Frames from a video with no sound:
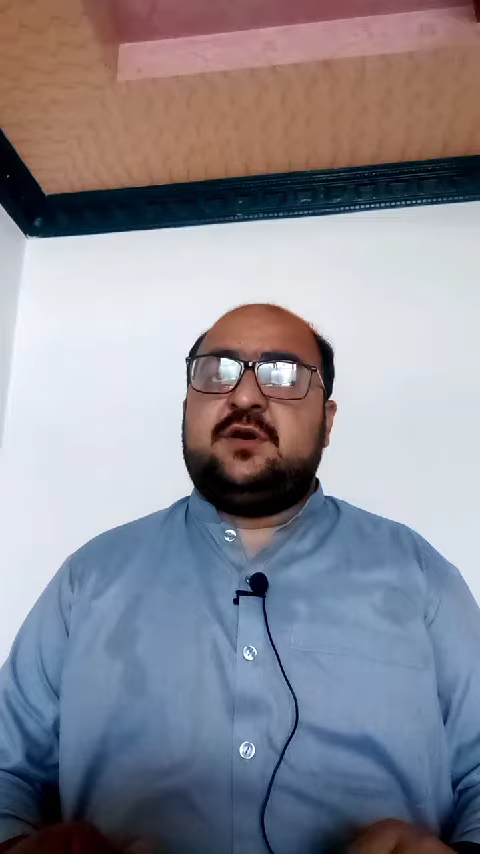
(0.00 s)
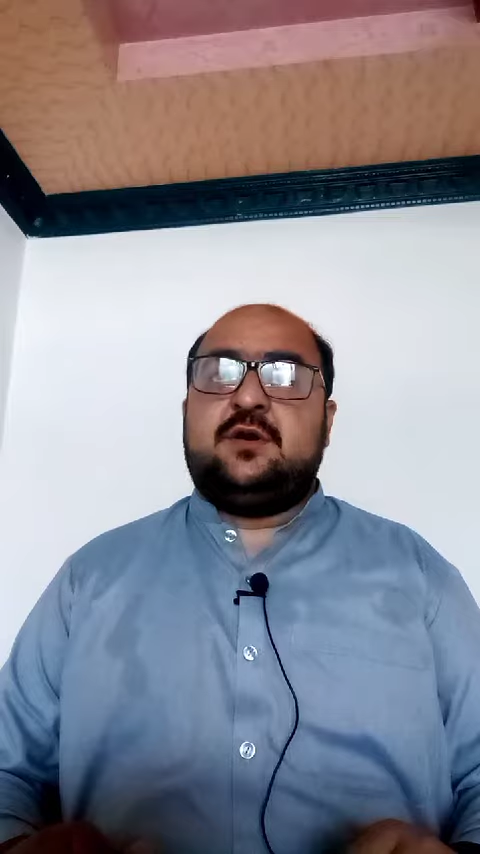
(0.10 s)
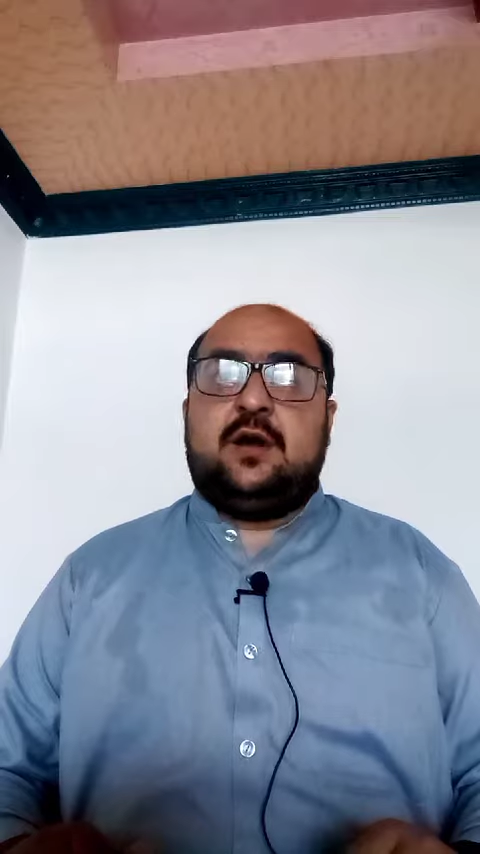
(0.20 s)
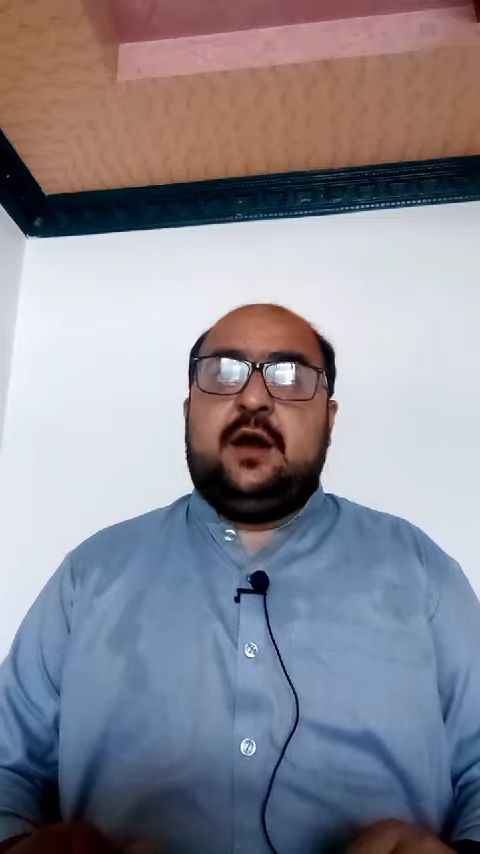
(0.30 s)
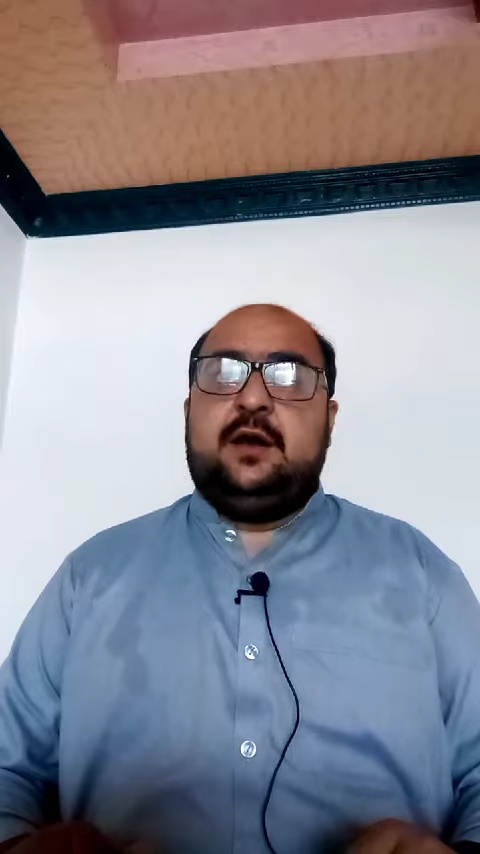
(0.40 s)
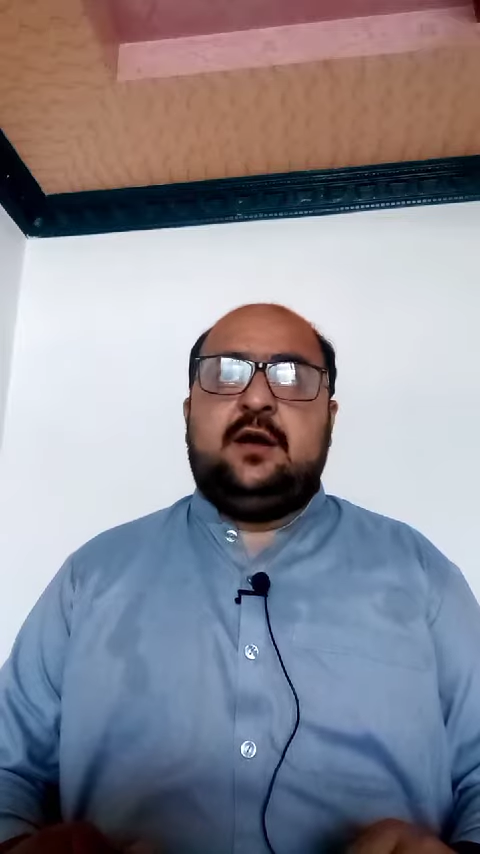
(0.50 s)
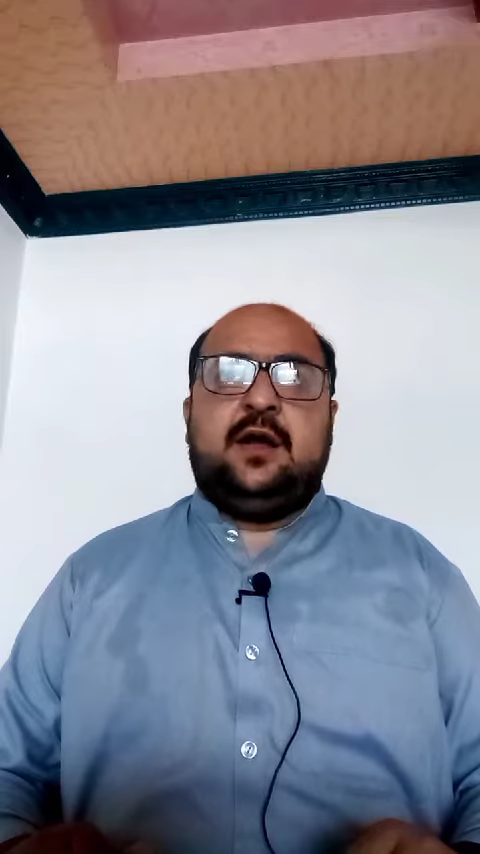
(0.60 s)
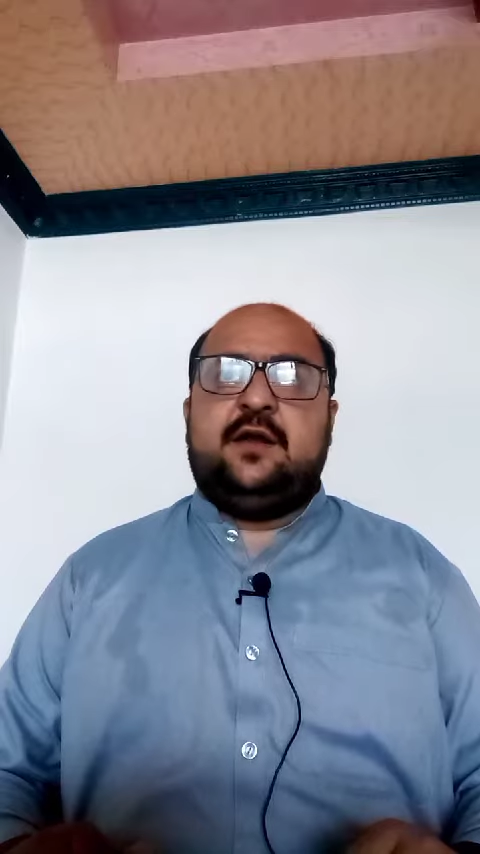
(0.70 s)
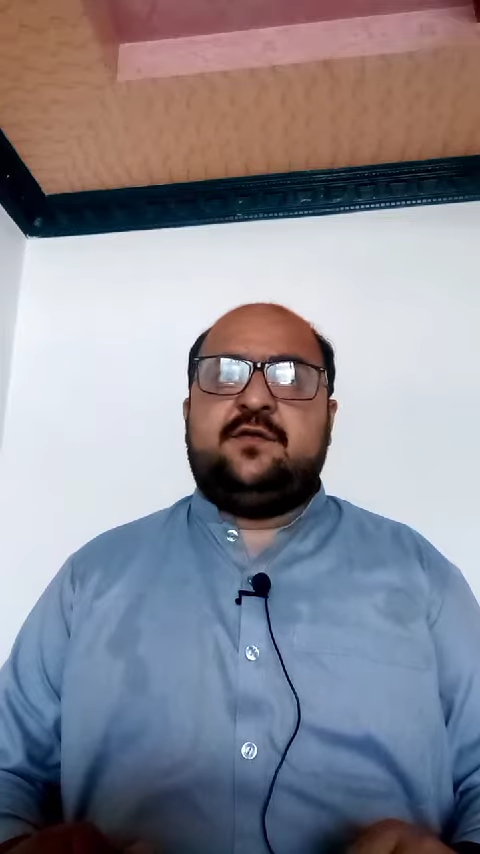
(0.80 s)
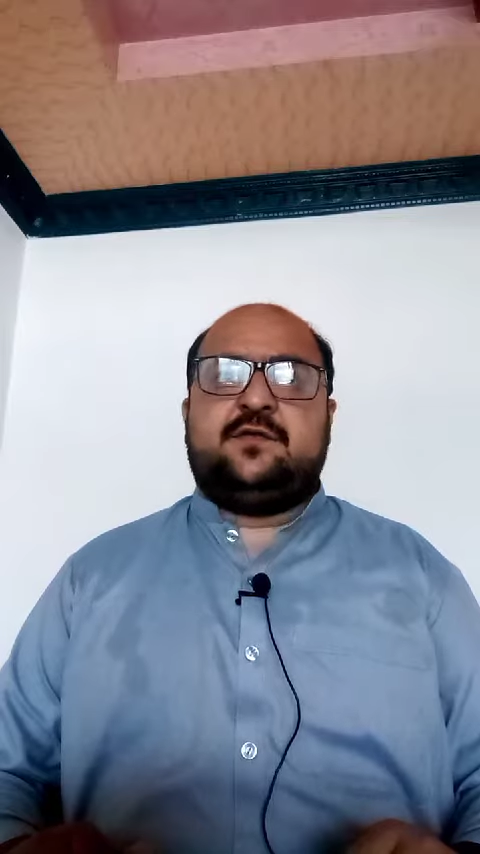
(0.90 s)
and
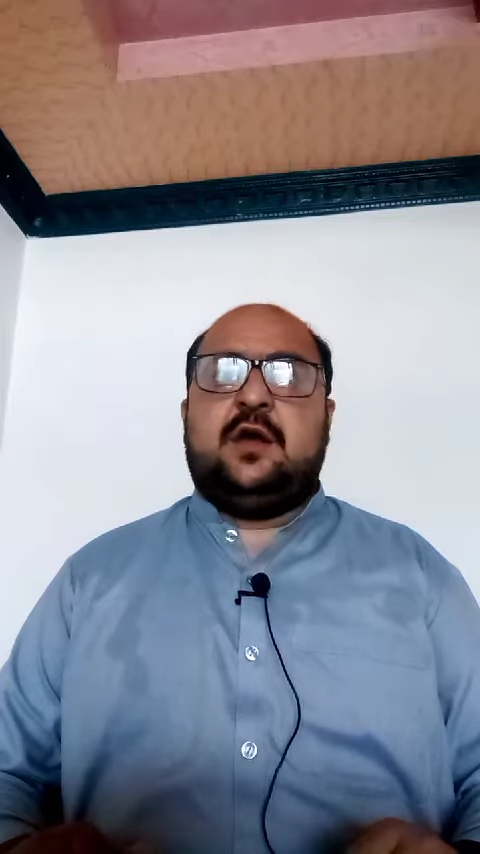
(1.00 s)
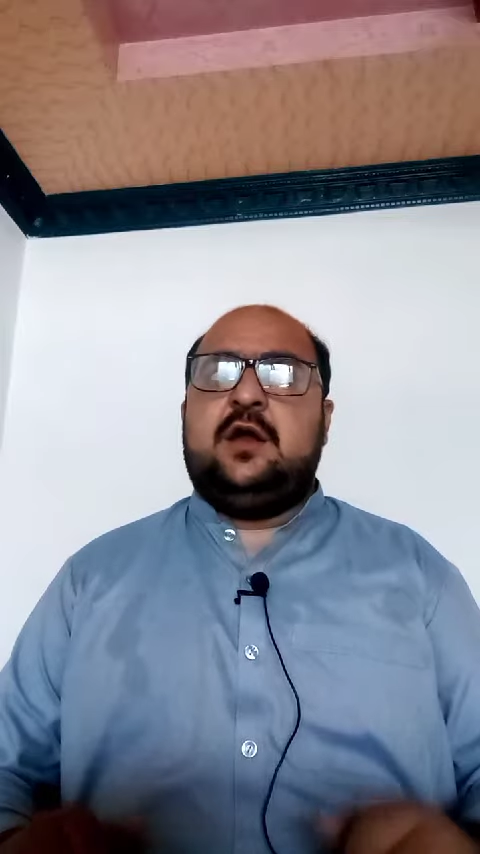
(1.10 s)
guidelines,